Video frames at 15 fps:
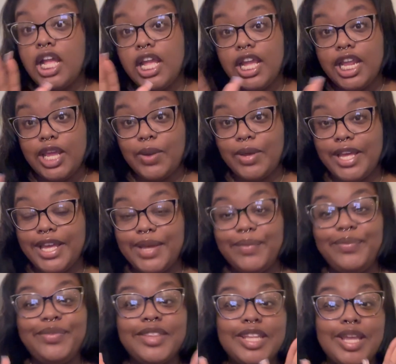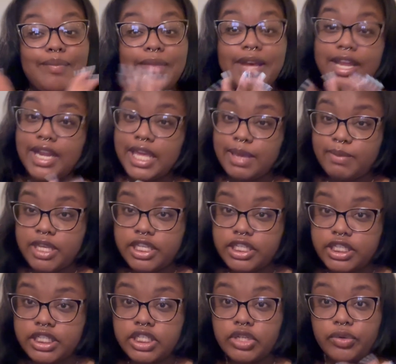Anyway, my name
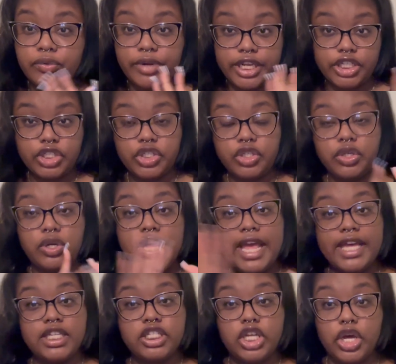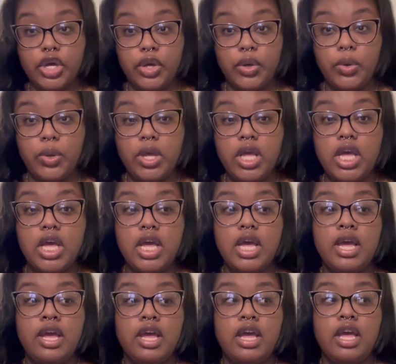is Rachel XO.
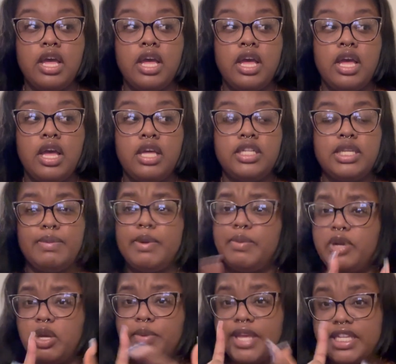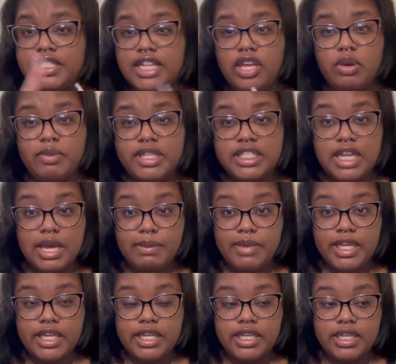Some people know me as Naomi
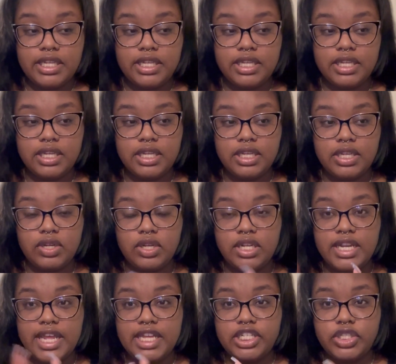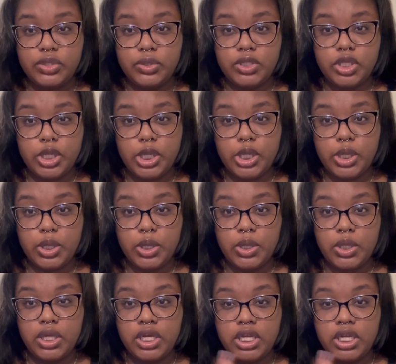Samia, Natsuskoo.